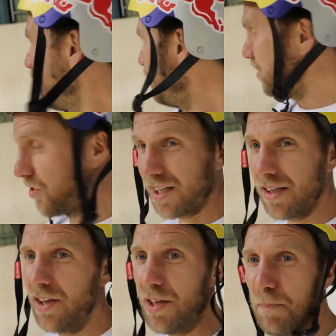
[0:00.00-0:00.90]
I know these tricks
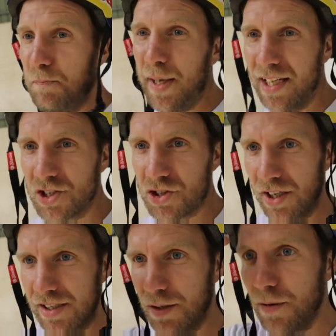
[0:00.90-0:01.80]
aren't the biggest
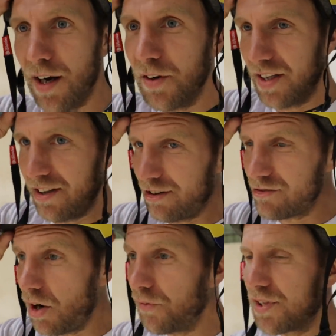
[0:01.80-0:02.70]
tricks in the world and there
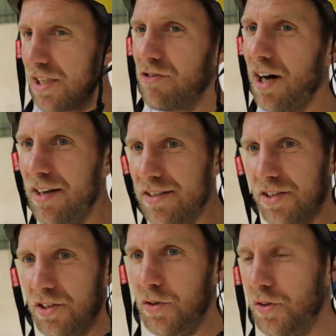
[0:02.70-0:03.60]
are obviously riders
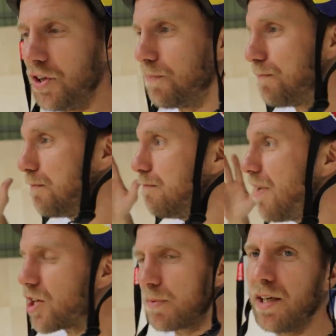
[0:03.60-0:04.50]
that do the
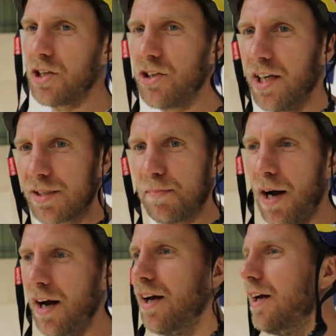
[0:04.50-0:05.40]
much bigger tricks
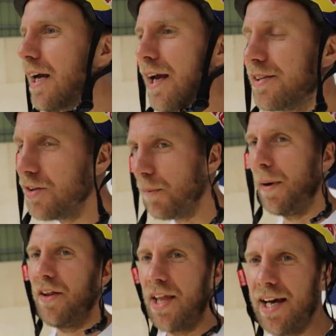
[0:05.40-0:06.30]
but it's not
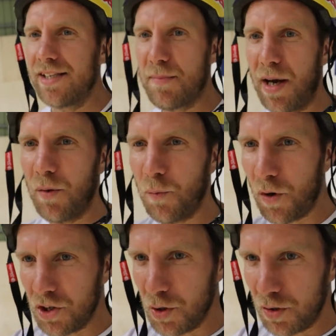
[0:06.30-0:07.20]
about that, it's about
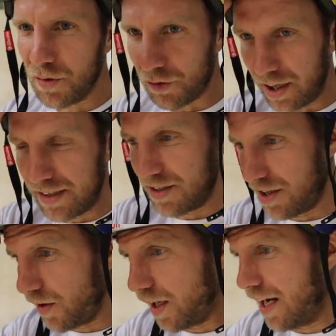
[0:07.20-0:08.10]
what you and your friends are
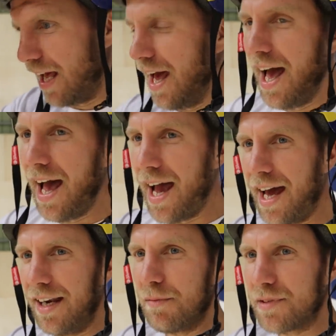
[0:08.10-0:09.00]
doing
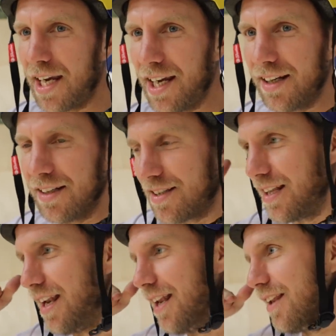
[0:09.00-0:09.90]
and taking it to
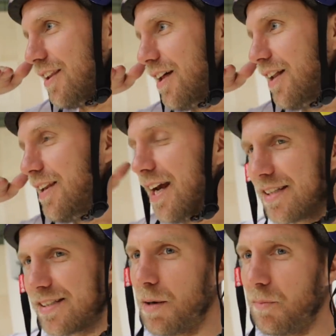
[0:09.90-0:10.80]
the, the
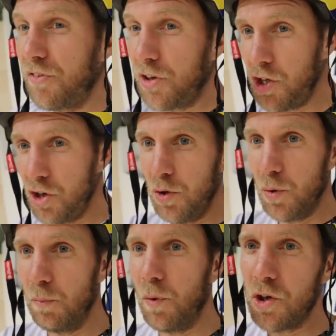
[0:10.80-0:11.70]
next step for
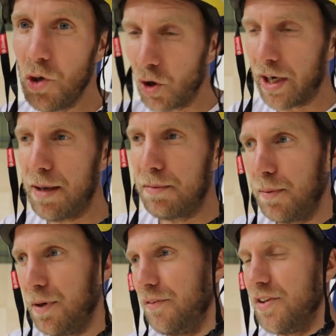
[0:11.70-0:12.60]
you and what you're
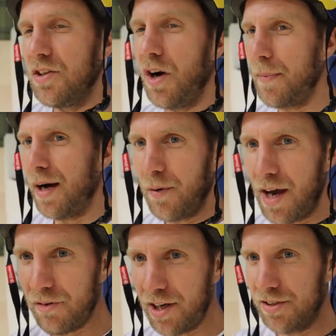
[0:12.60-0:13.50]
capable of. It's not about what
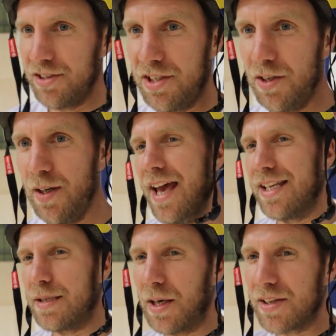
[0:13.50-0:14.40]
everyone else is doing,
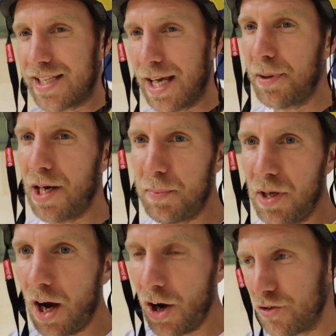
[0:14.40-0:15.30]
it's about stepping up
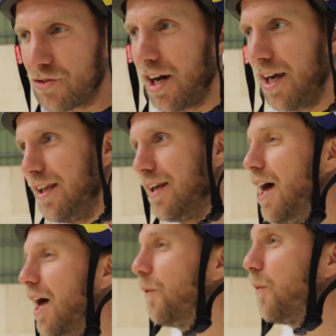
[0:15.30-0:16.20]
your own riding,
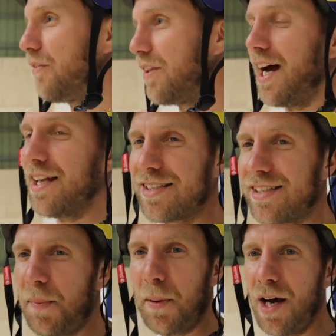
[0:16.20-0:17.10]
whether that's
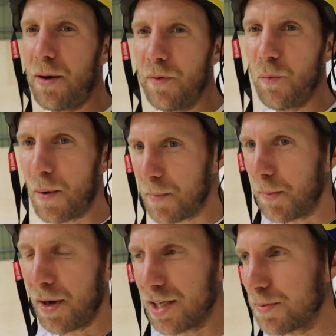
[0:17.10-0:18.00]
stepping it up with one more
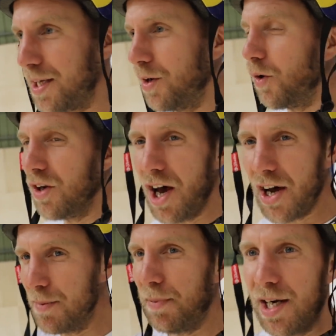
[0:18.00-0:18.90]
bar spin or
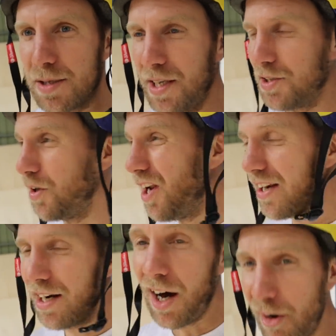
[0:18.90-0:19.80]
learning bar spins or
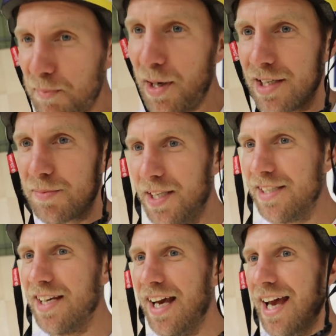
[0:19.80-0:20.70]
learning half bar spins.